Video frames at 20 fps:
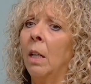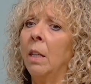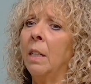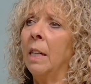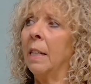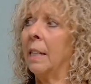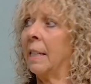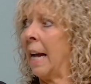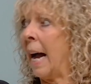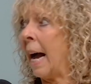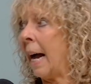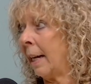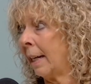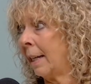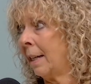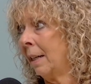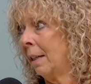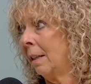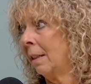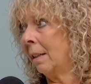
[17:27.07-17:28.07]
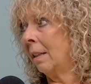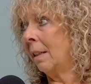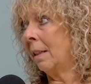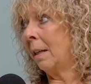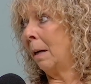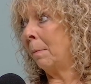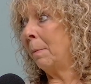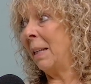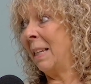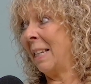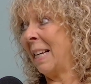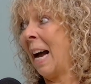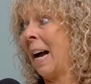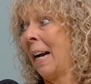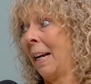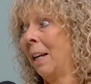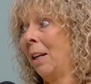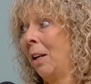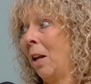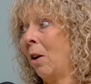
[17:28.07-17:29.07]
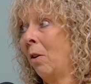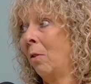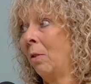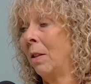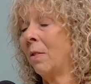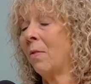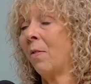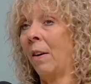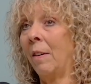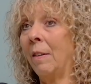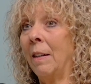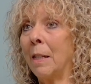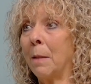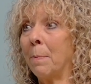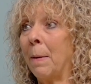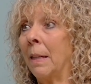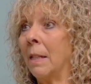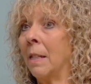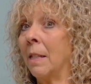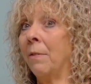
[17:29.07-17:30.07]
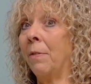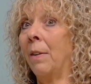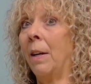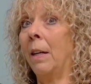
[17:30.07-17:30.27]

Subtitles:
Your tack alone is very expensive.